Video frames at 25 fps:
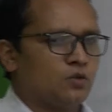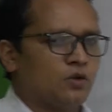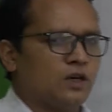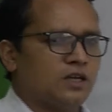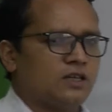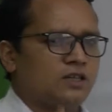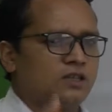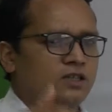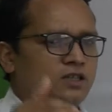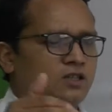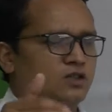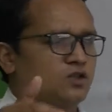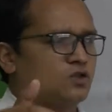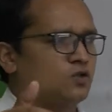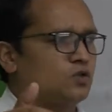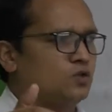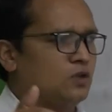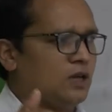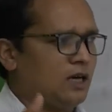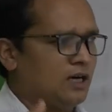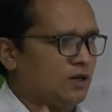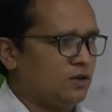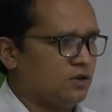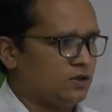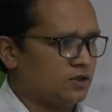1 or 2
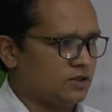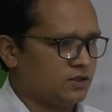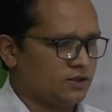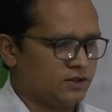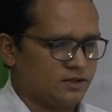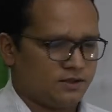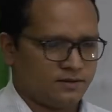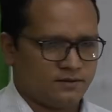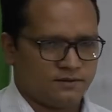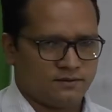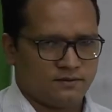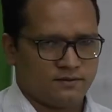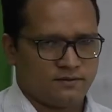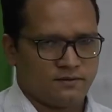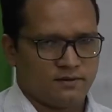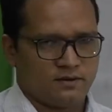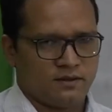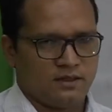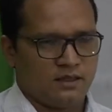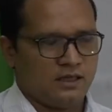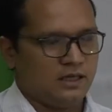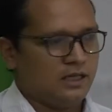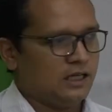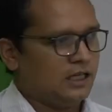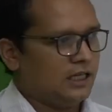hours.
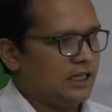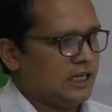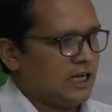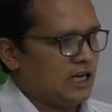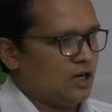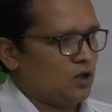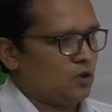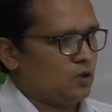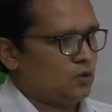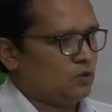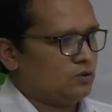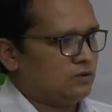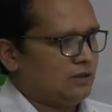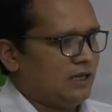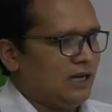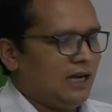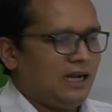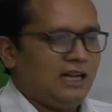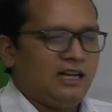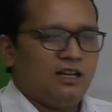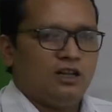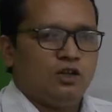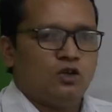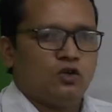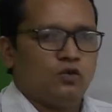Now
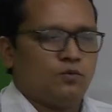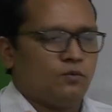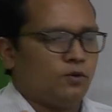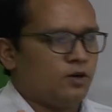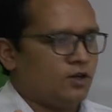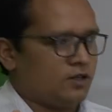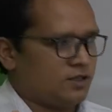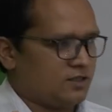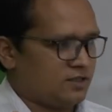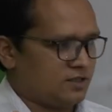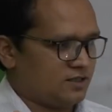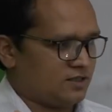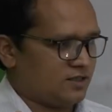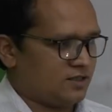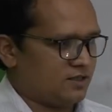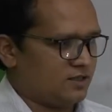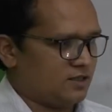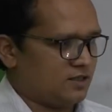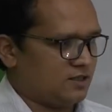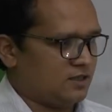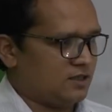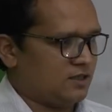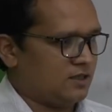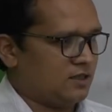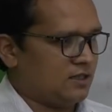Allo bus
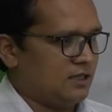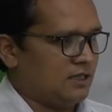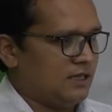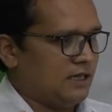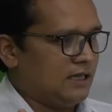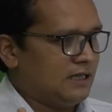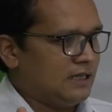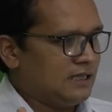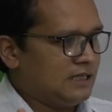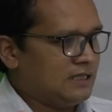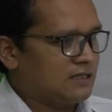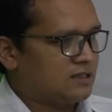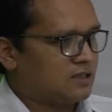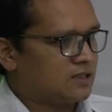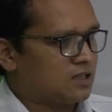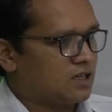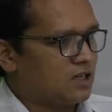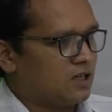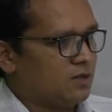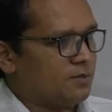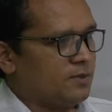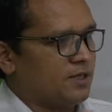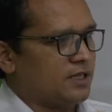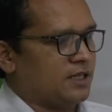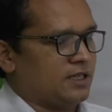is
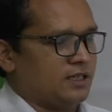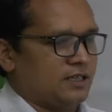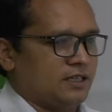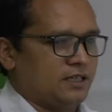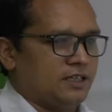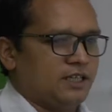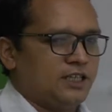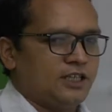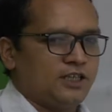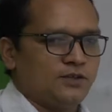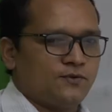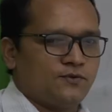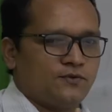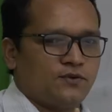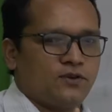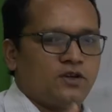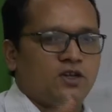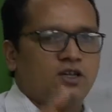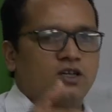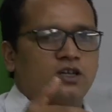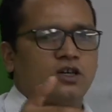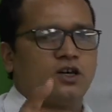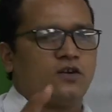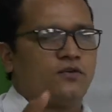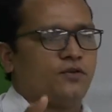coming in
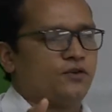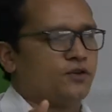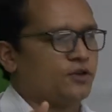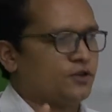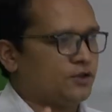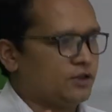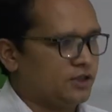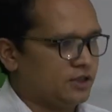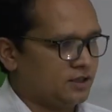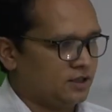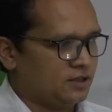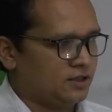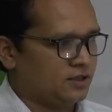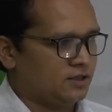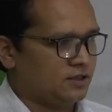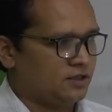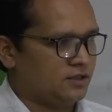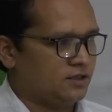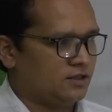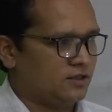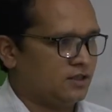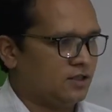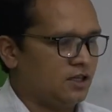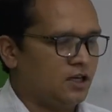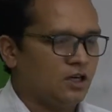front of your
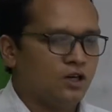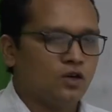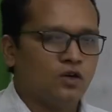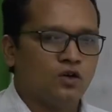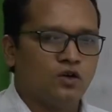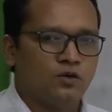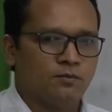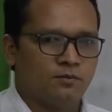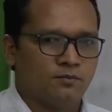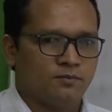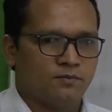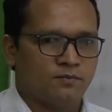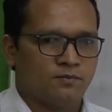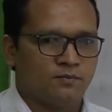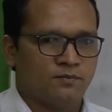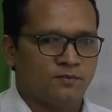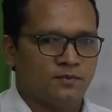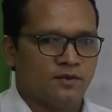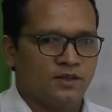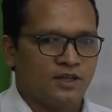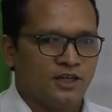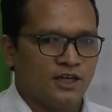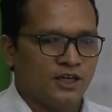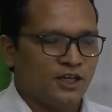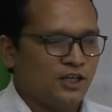home.
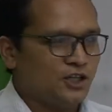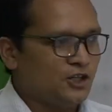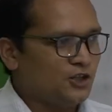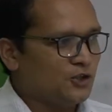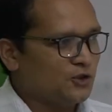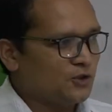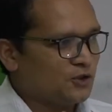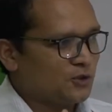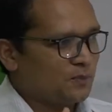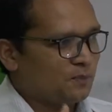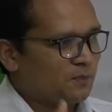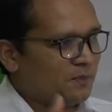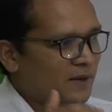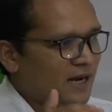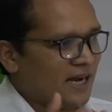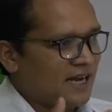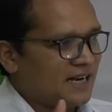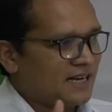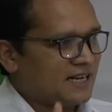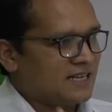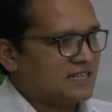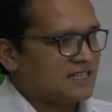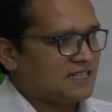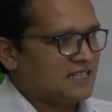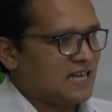Your
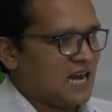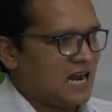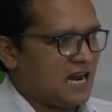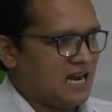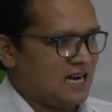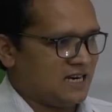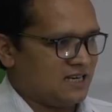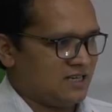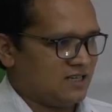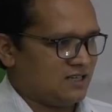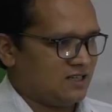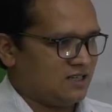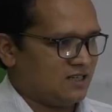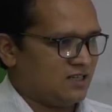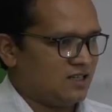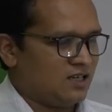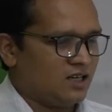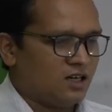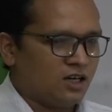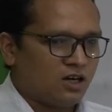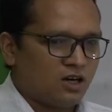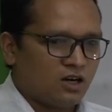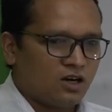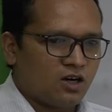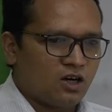parents are
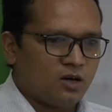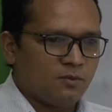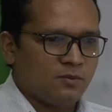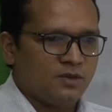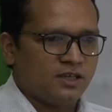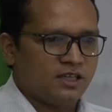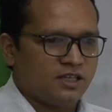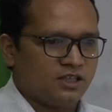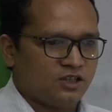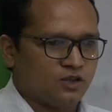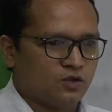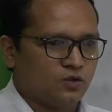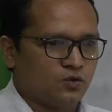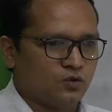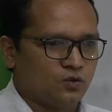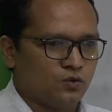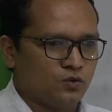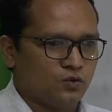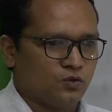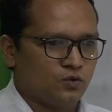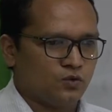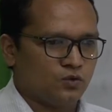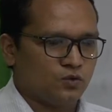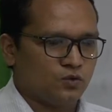coming to